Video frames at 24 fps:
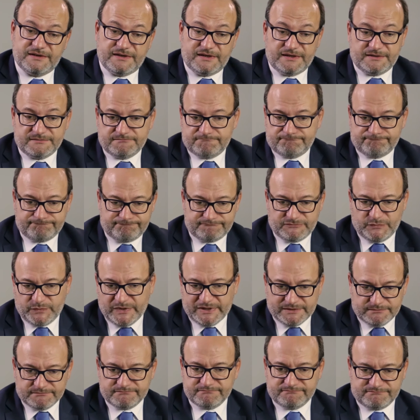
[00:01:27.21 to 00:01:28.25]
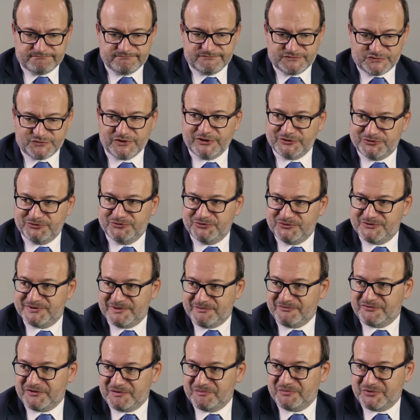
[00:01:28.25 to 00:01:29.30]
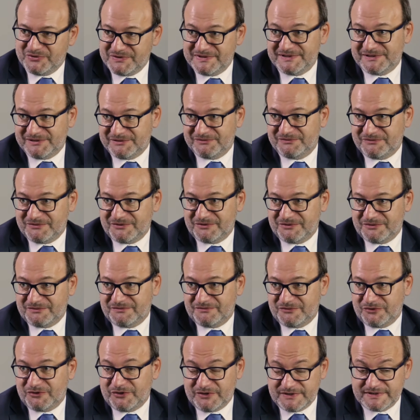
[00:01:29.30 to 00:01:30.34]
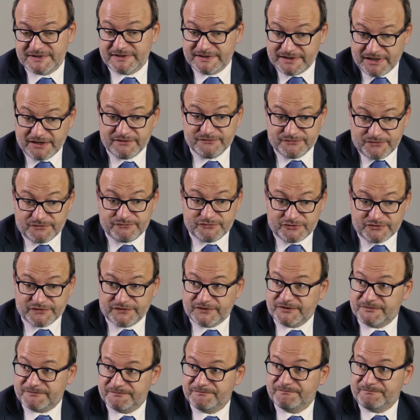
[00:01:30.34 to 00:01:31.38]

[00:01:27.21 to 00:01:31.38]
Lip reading: and, well, try to do something positive for us and for France.